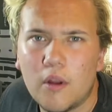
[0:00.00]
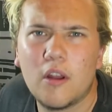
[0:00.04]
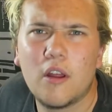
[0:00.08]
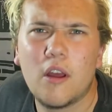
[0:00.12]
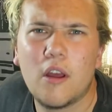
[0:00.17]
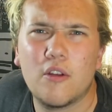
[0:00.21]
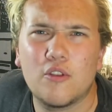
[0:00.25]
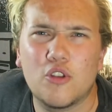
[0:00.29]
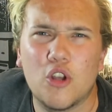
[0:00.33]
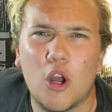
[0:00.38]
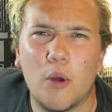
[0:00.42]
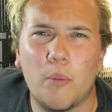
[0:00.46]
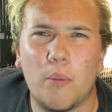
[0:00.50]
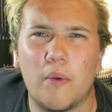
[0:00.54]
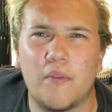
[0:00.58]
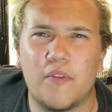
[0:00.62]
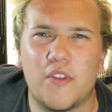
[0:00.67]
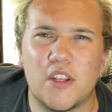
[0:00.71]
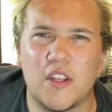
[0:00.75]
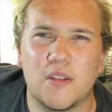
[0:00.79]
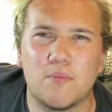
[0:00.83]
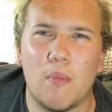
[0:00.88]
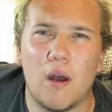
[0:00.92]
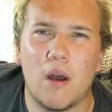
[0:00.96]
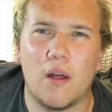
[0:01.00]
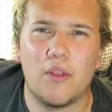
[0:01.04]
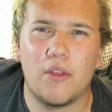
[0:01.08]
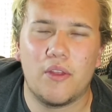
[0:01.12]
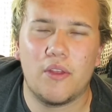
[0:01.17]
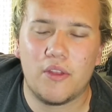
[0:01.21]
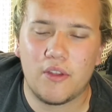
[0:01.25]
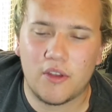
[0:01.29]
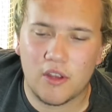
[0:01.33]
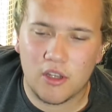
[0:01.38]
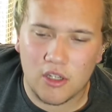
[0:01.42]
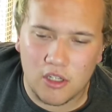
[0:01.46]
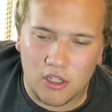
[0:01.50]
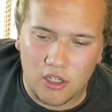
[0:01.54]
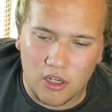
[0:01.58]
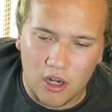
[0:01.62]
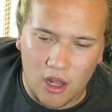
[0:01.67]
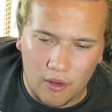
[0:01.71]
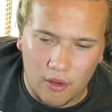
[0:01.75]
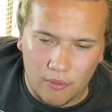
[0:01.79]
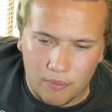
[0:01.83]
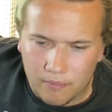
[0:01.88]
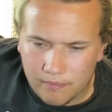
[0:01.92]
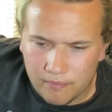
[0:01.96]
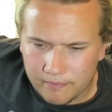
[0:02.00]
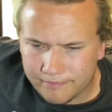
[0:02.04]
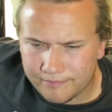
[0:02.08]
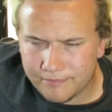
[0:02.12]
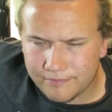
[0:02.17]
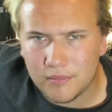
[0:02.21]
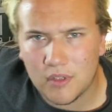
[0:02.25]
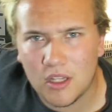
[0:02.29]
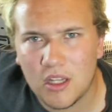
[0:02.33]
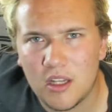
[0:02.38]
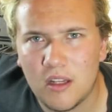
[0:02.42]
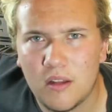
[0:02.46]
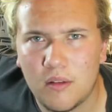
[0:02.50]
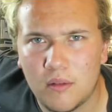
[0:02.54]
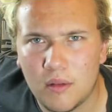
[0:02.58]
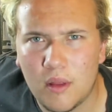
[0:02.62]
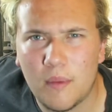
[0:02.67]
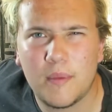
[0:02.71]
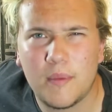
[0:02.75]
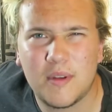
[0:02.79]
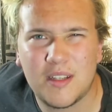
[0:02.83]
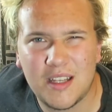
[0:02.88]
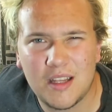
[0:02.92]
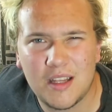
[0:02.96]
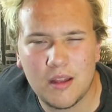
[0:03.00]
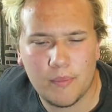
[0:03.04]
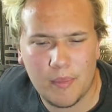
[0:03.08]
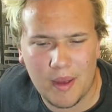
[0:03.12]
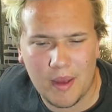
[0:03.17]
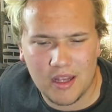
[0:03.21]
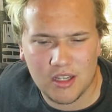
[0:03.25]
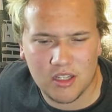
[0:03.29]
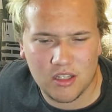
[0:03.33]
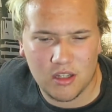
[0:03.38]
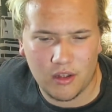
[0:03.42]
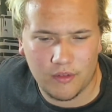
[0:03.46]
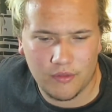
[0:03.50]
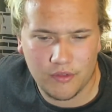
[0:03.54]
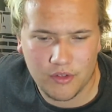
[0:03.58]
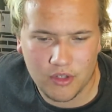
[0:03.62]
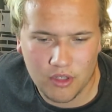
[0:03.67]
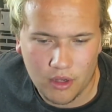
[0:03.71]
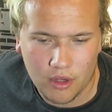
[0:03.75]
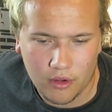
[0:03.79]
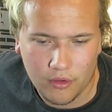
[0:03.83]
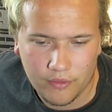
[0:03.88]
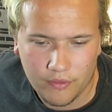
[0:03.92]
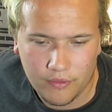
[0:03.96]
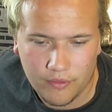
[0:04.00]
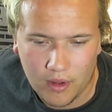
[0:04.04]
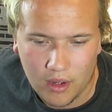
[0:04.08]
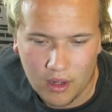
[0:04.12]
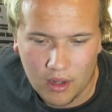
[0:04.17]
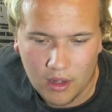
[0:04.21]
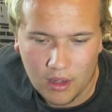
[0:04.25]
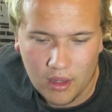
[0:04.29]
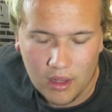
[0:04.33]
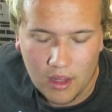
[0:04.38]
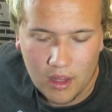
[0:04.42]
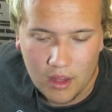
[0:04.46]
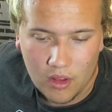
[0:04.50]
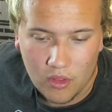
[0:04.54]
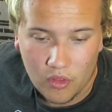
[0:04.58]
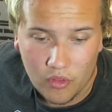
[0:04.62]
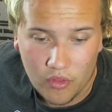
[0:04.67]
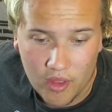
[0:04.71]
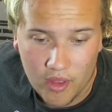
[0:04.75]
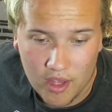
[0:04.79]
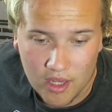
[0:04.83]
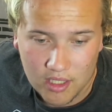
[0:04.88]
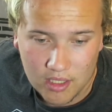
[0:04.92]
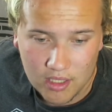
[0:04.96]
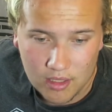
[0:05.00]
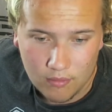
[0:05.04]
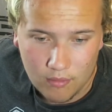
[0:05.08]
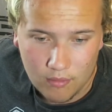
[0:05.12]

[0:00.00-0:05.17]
going to go top of this month because you know they would see the best stuff so far this